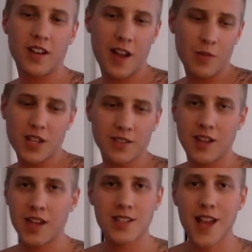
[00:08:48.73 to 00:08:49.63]
I mean,
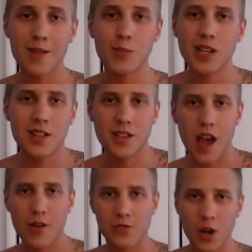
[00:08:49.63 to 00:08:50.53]
like 10 minutes
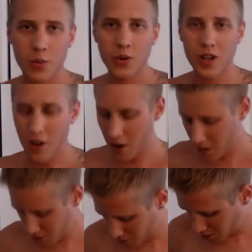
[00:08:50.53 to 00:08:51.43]
after I put it on,
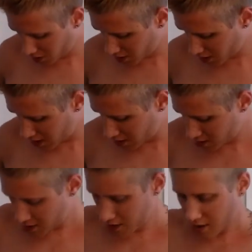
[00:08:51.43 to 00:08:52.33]
it was already
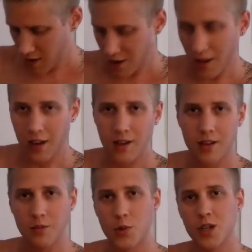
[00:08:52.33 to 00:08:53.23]
like
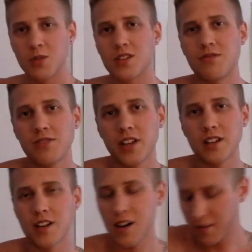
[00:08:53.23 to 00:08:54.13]
pretty much
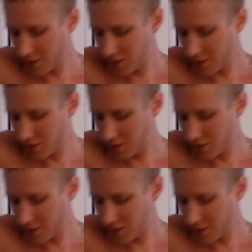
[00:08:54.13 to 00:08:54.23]
flaked off.